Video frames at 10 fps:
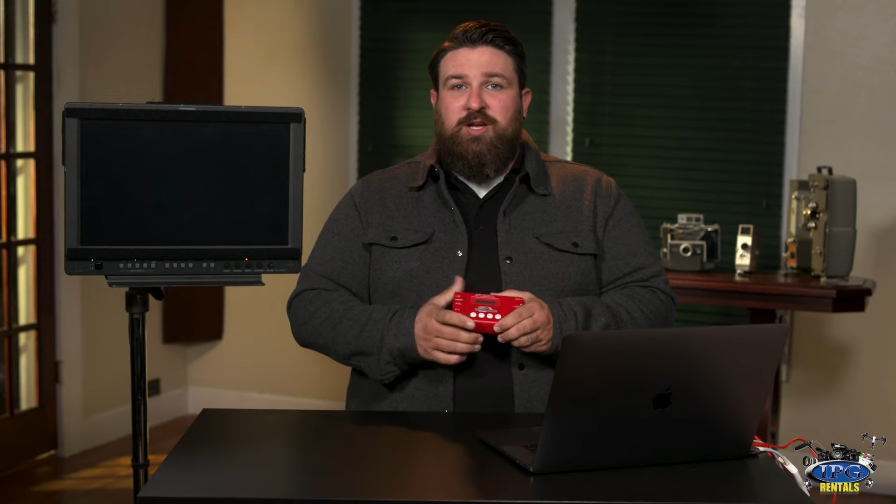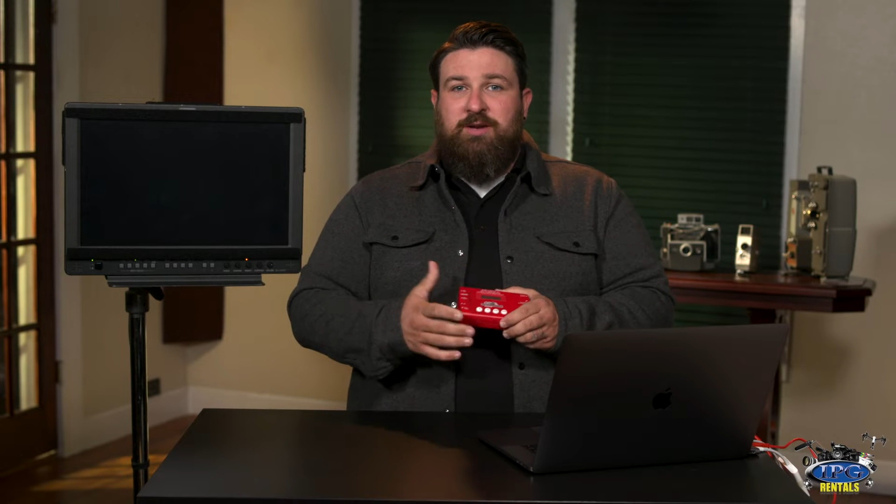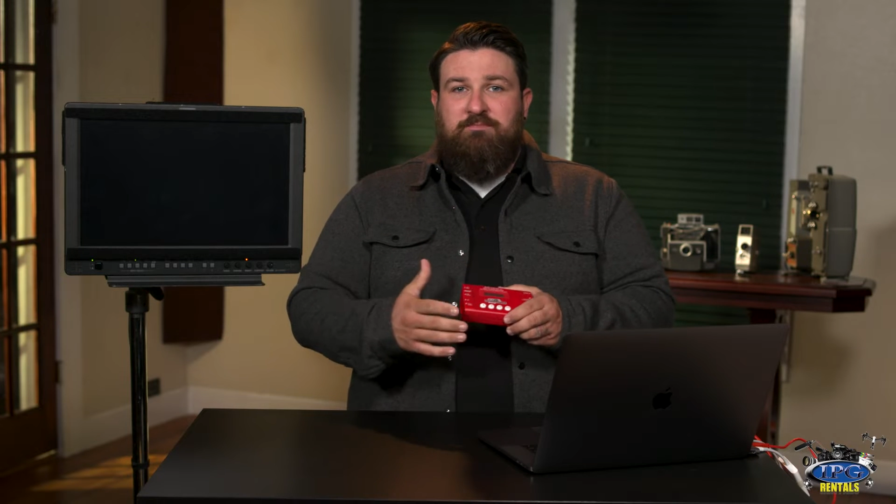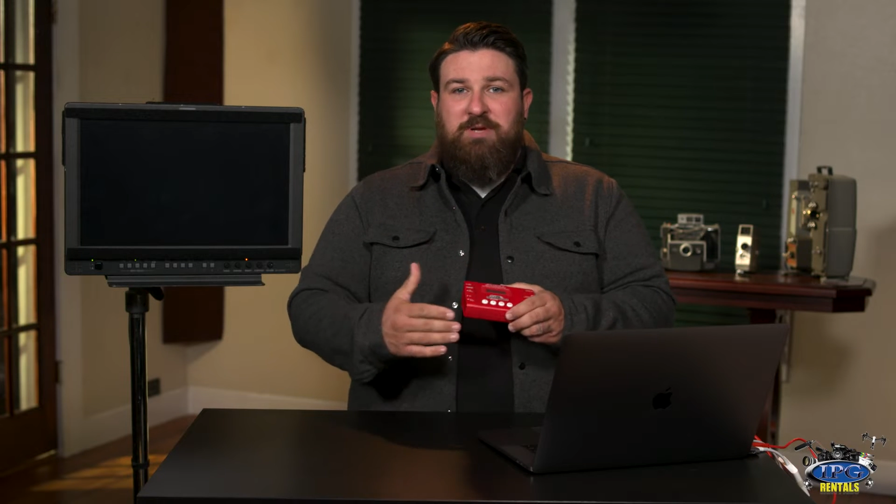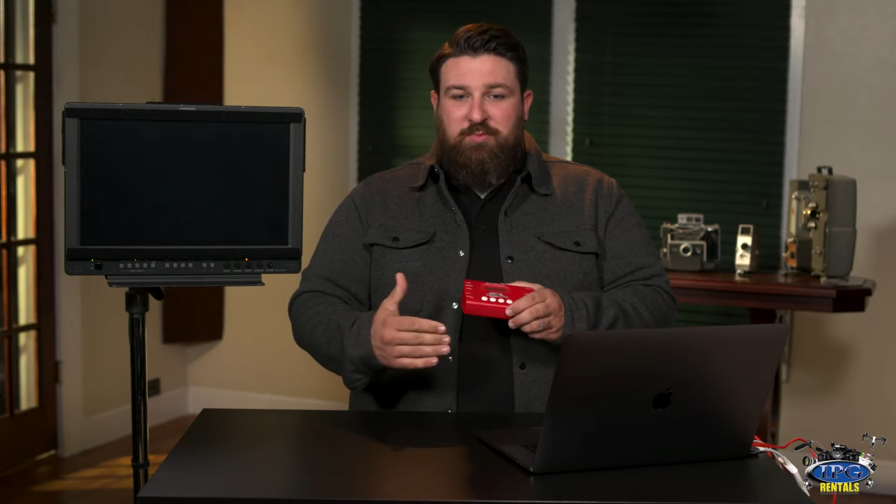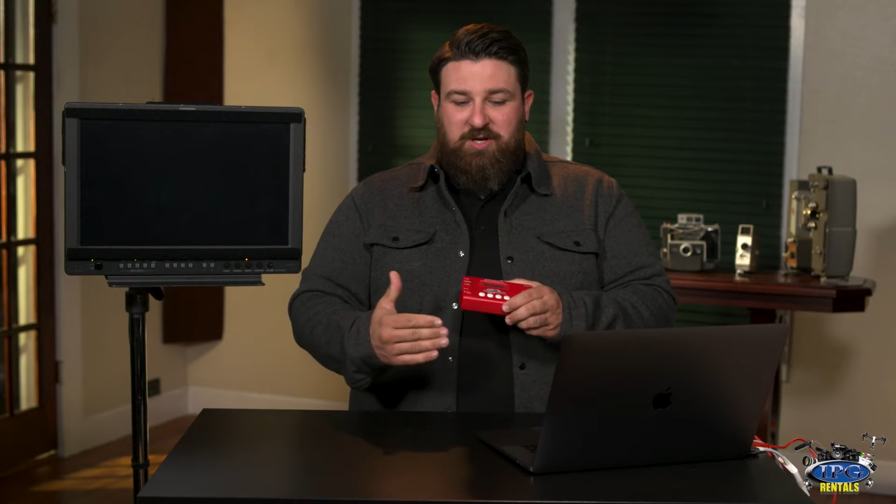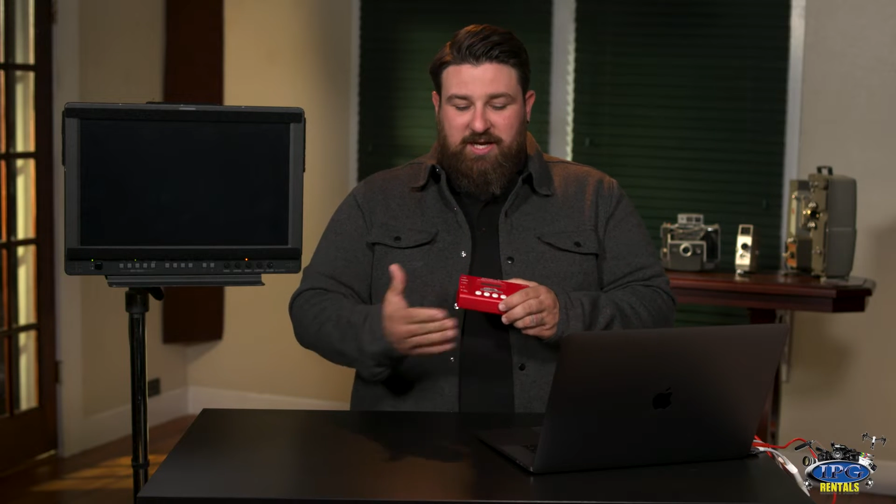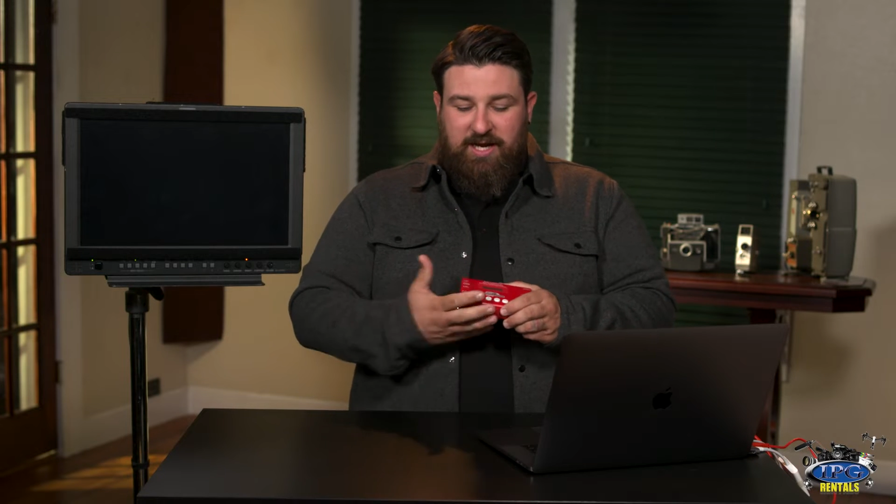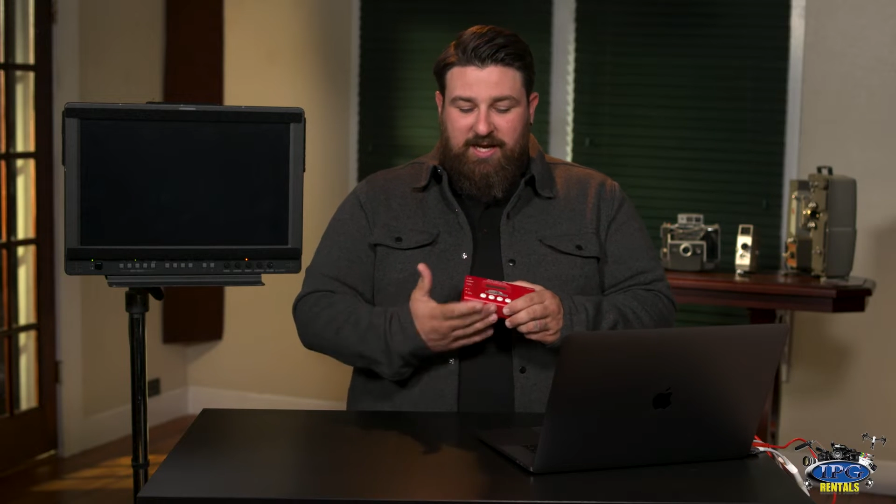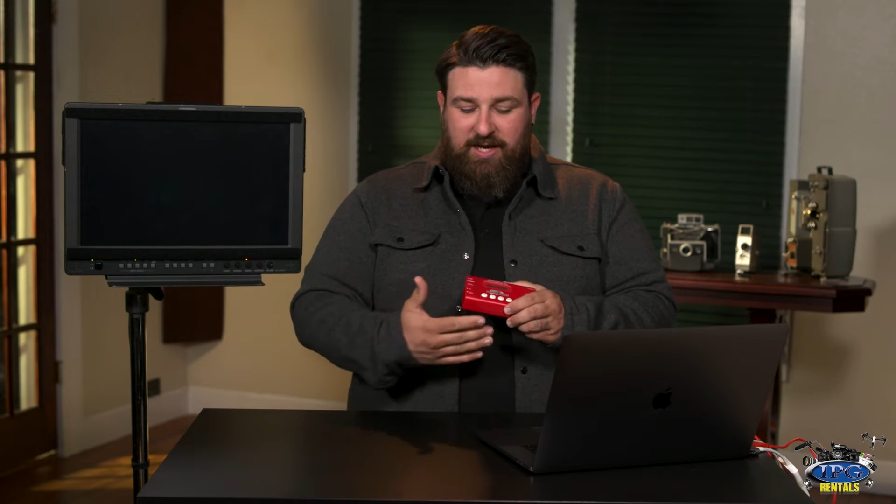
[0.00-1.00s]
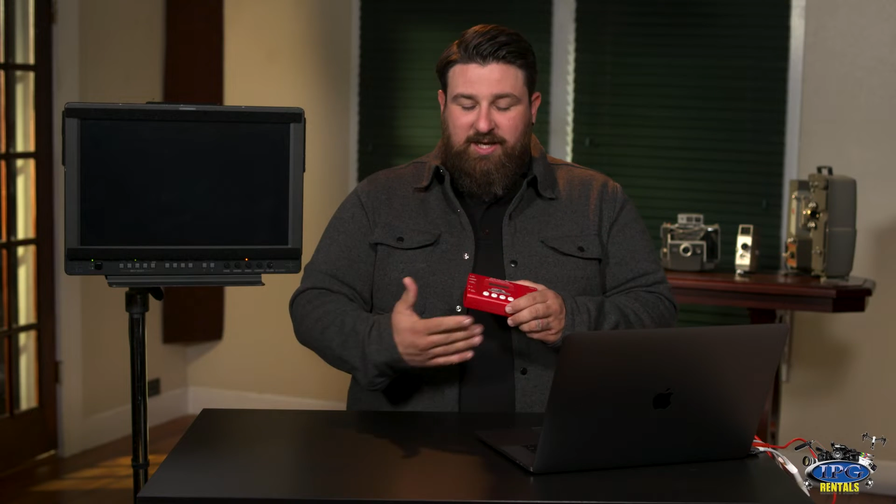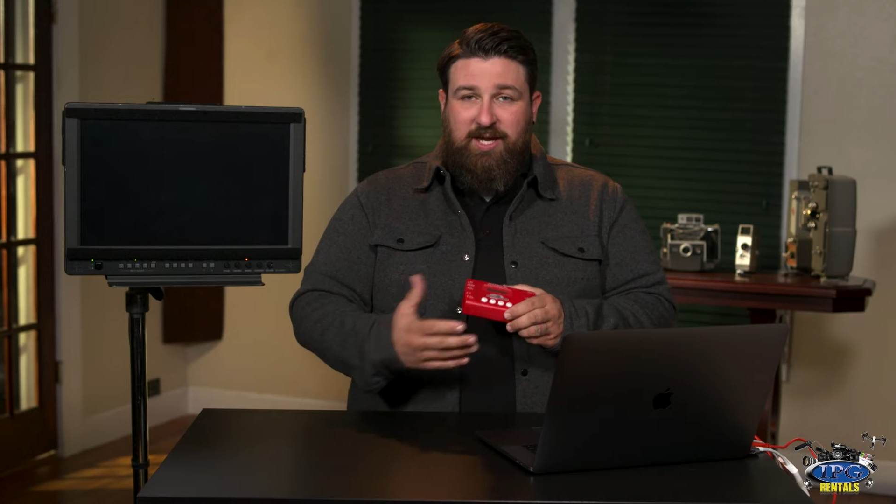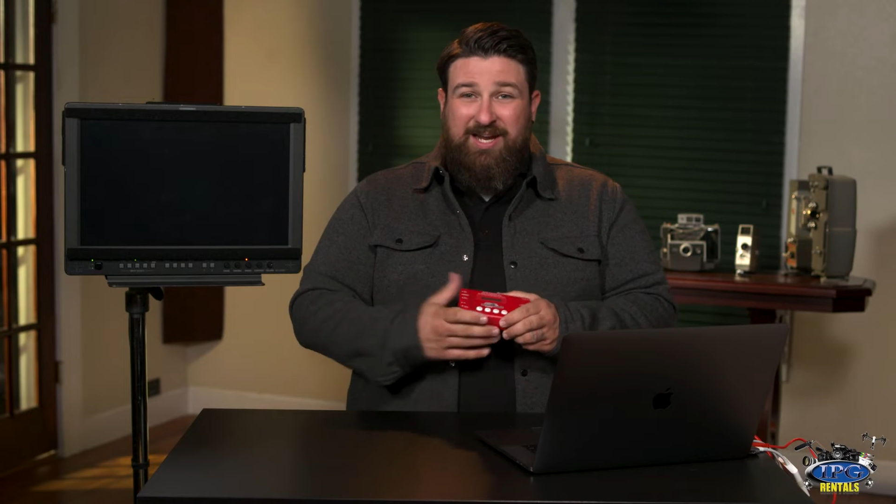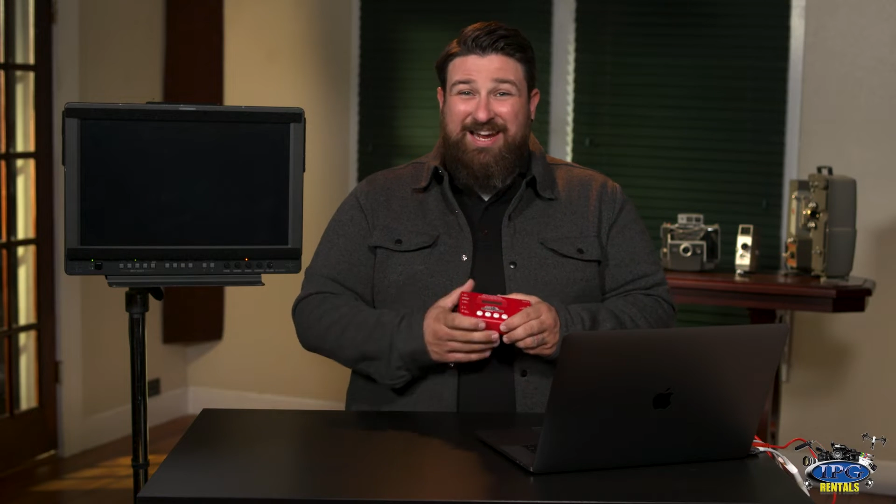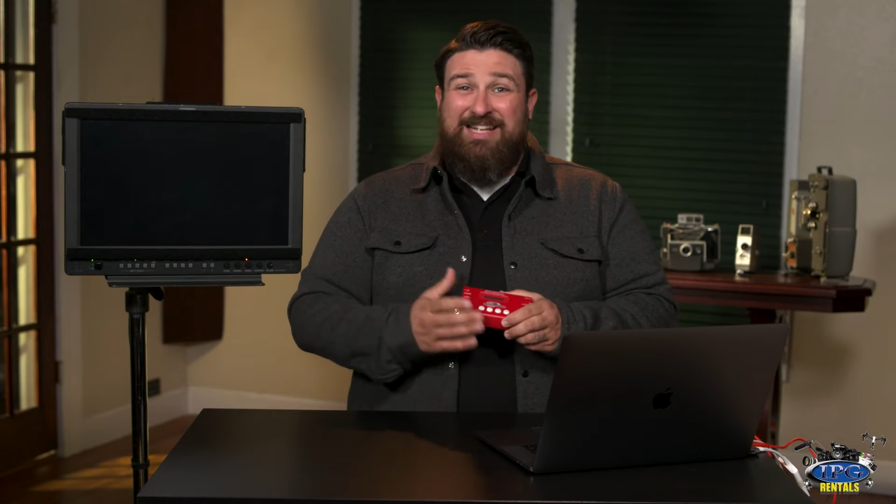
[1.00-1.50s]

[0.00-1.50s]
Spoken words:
and people can hit it and kick it